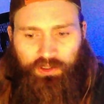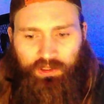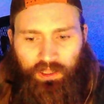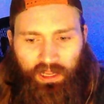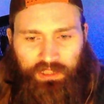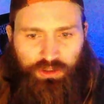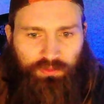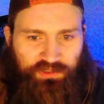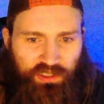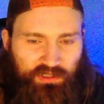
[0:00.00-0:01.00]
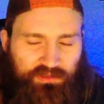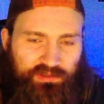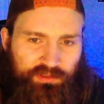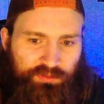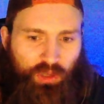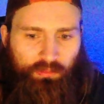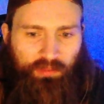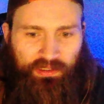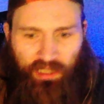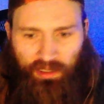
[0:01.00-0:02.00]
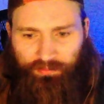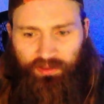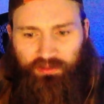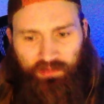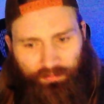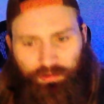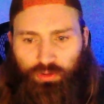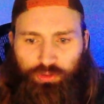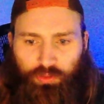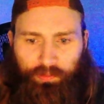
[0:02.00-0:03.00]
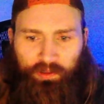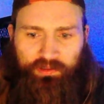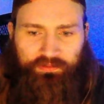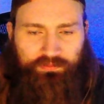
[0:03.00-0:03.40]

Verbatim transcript: And as always, guys, subscribe, like, comment. Let me know who you are picking.